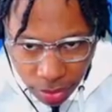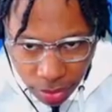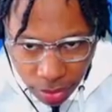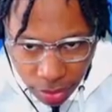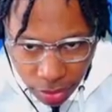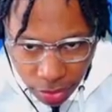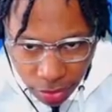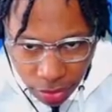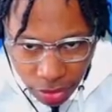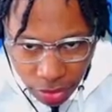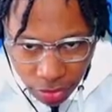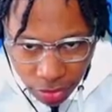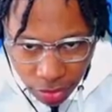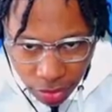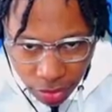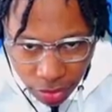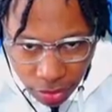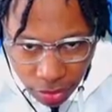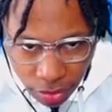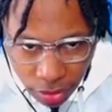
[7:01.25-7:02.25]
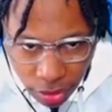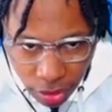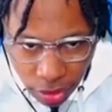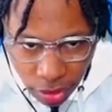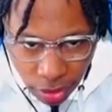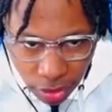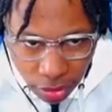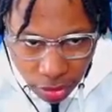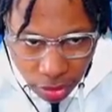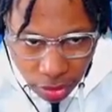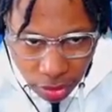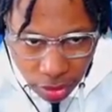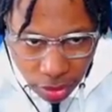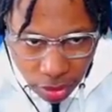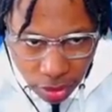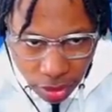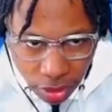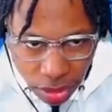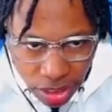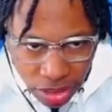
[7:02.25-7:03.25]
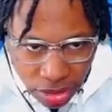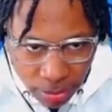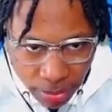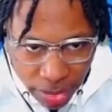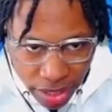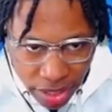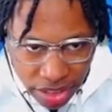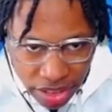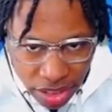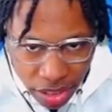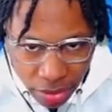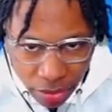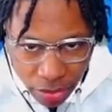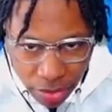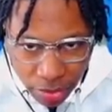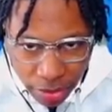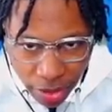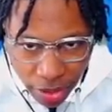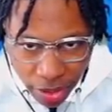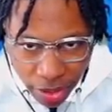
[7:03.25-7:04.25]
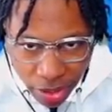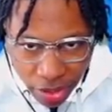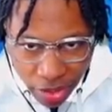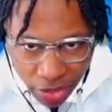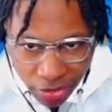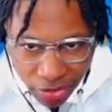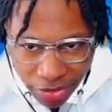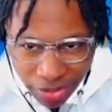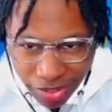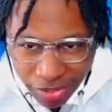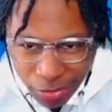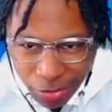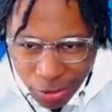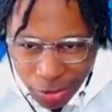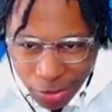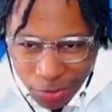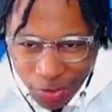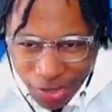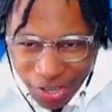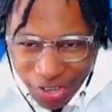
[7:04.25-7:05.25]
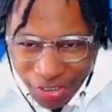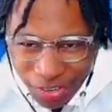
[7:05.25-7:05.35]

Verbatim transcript: Throw it to him. There you go. And that's a bad shot. Rebound. Rebound.